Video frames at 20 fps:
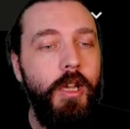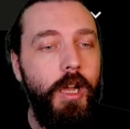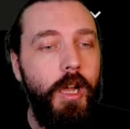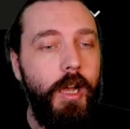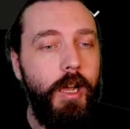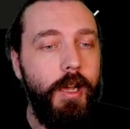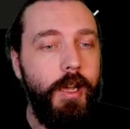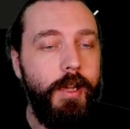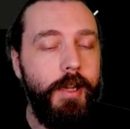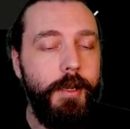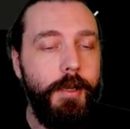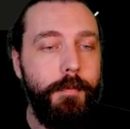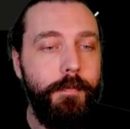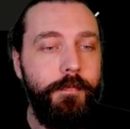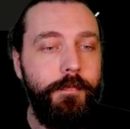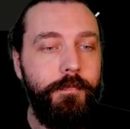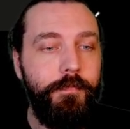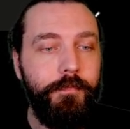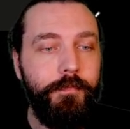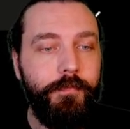
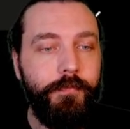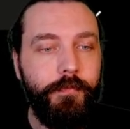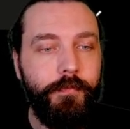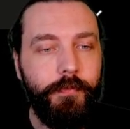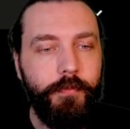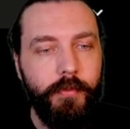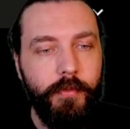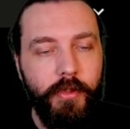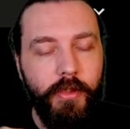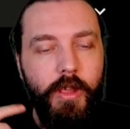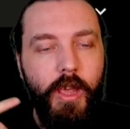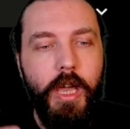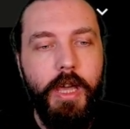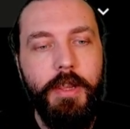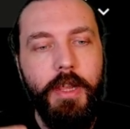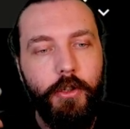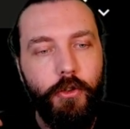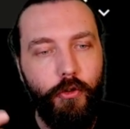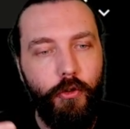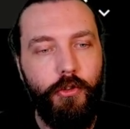And
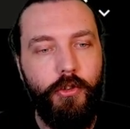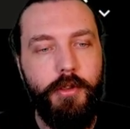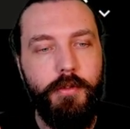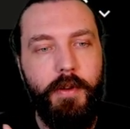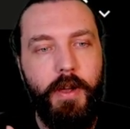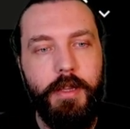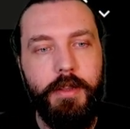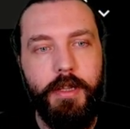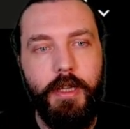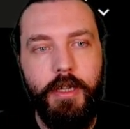that's due to the fact